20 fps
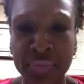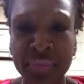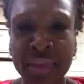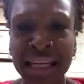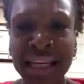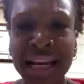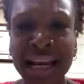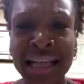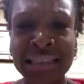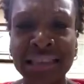
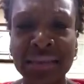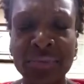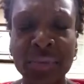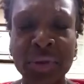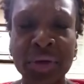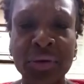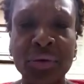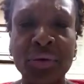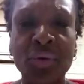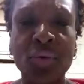It has to be
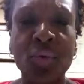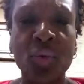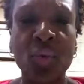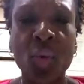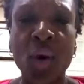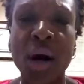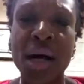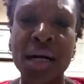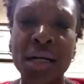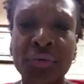you.
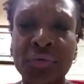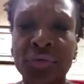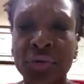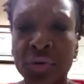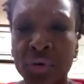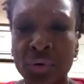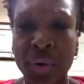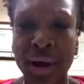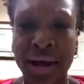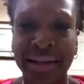One of
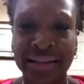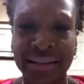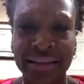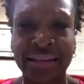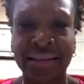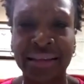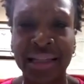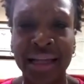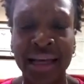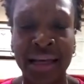you has to
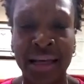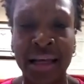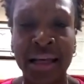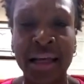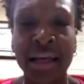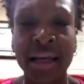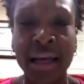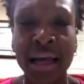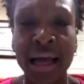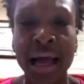say,
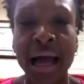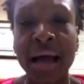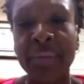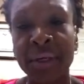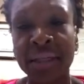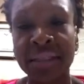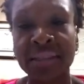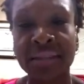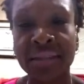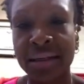I'm
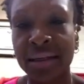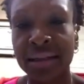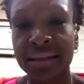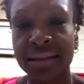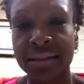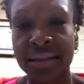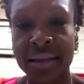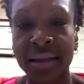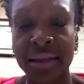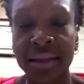going to
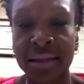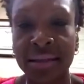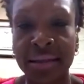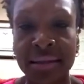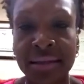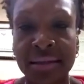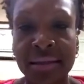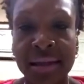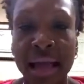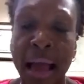de-escalate
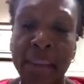this.